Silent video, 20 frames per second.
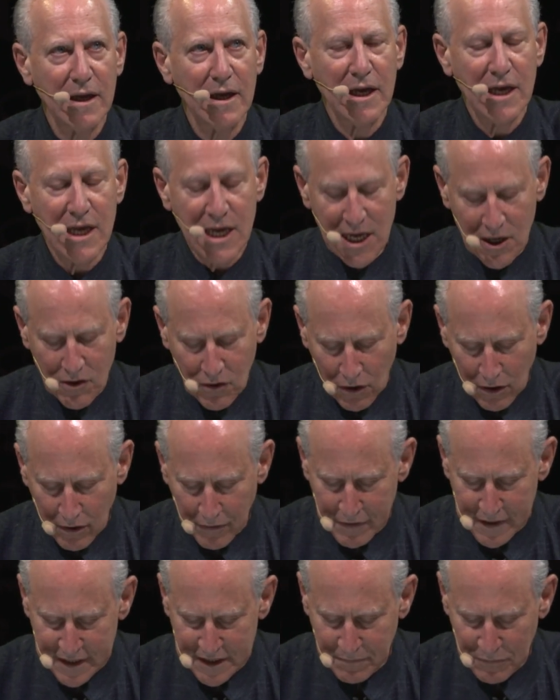He called
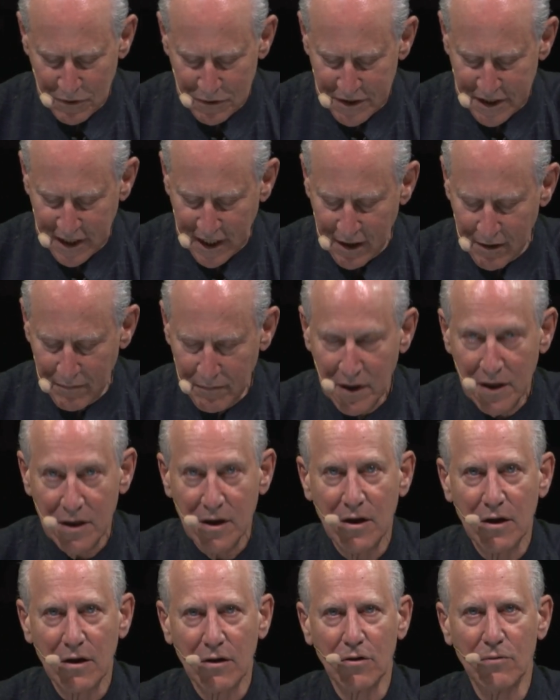this museum
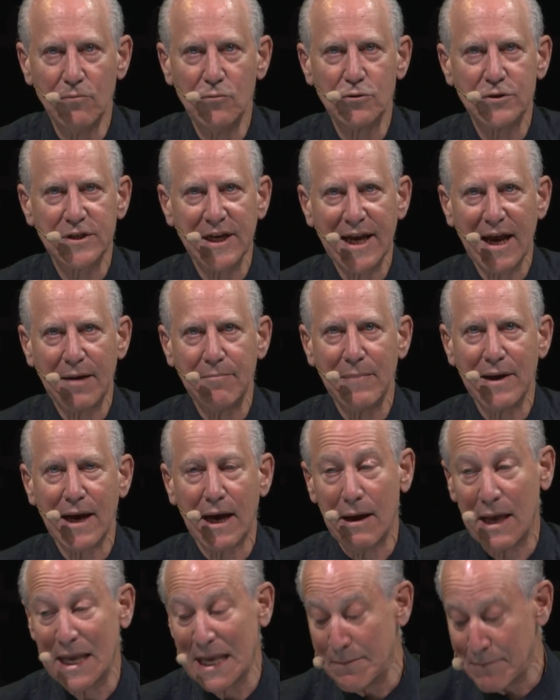Le Musée
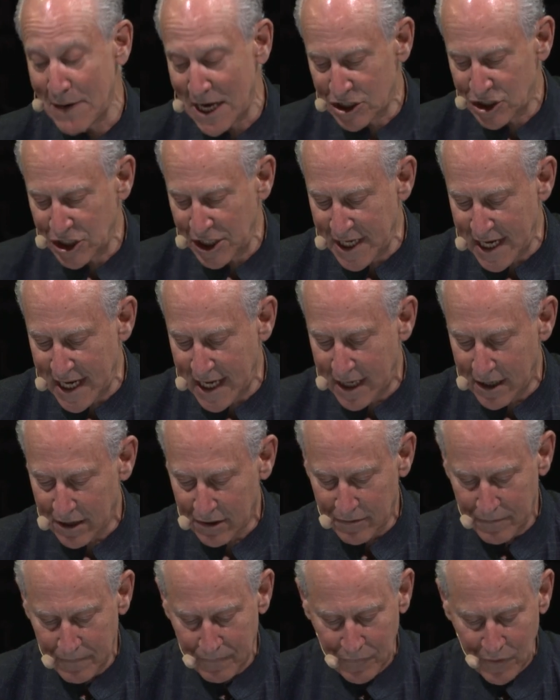Imaginaire,
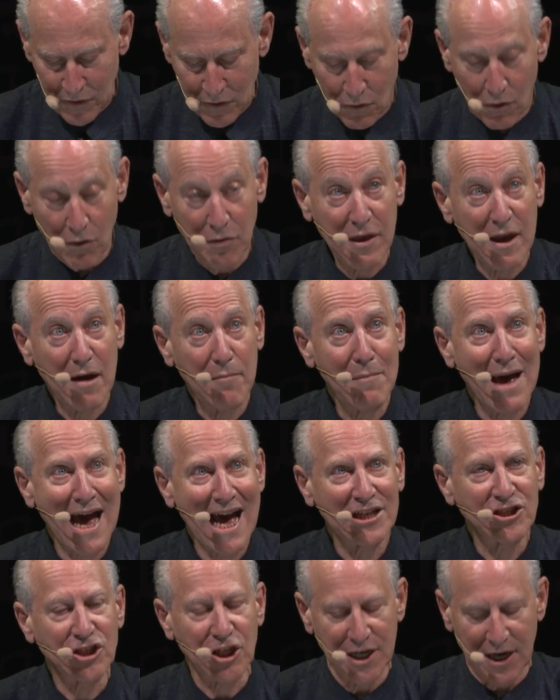or the
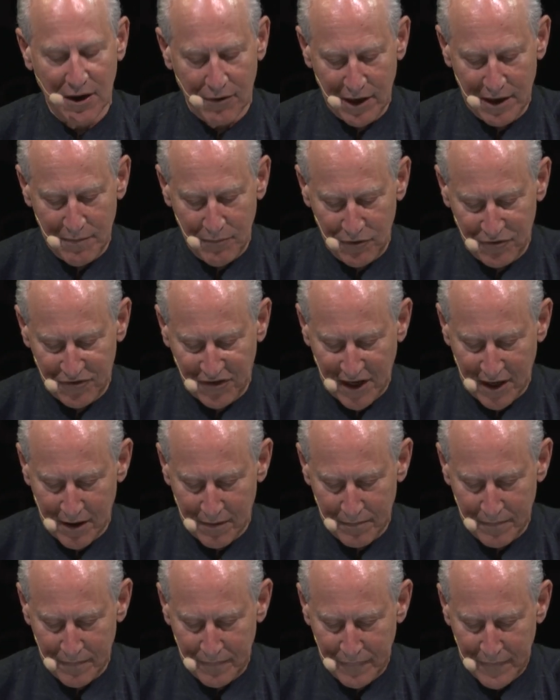Imaginary Museum,
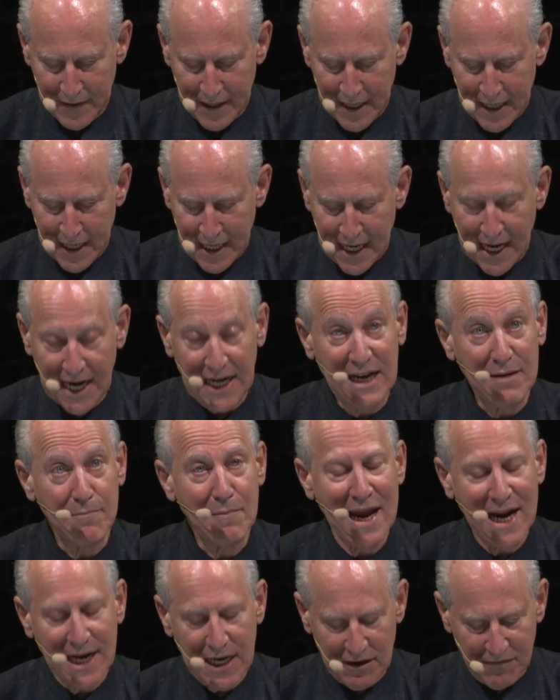and he
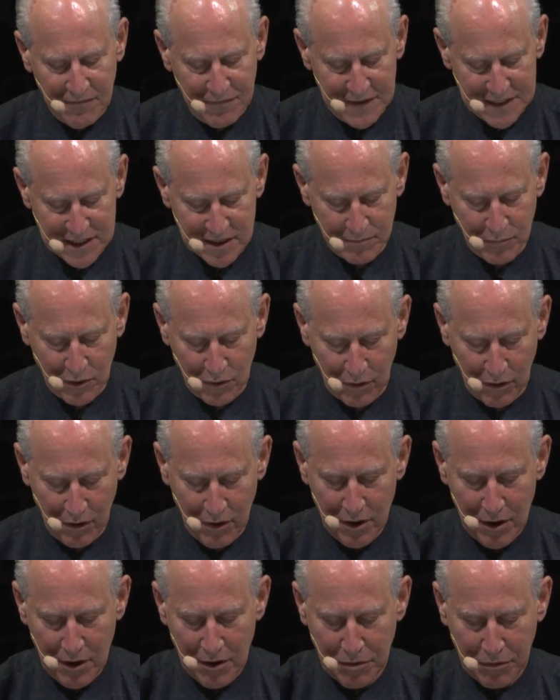made it visible
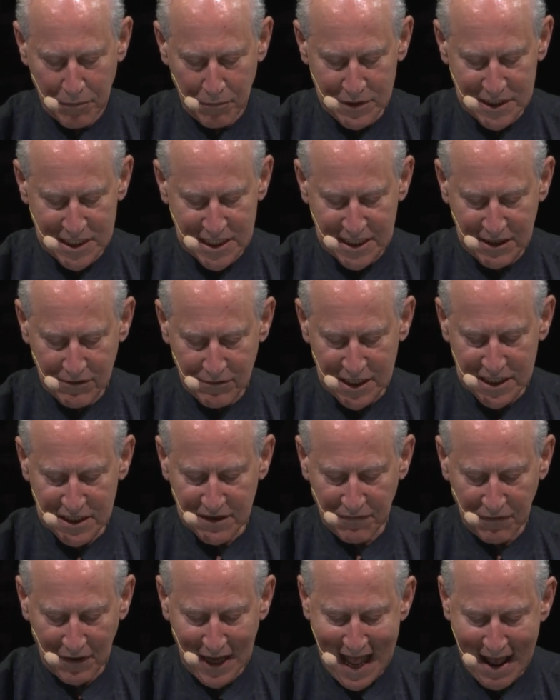through a series
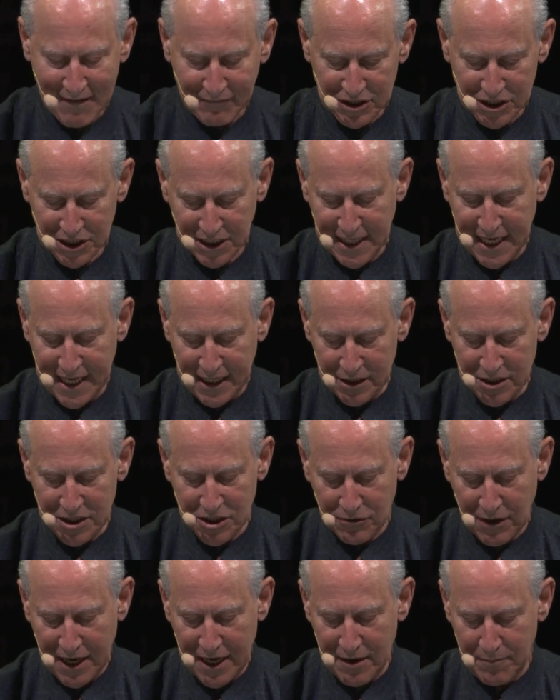of lavishly
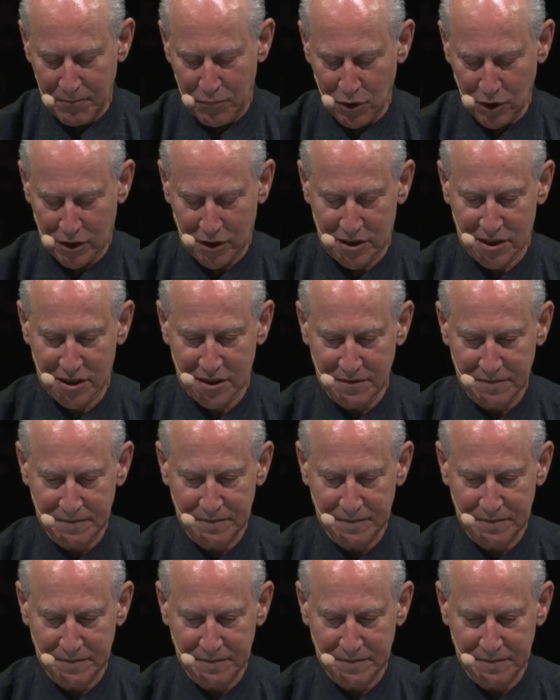illustrated books.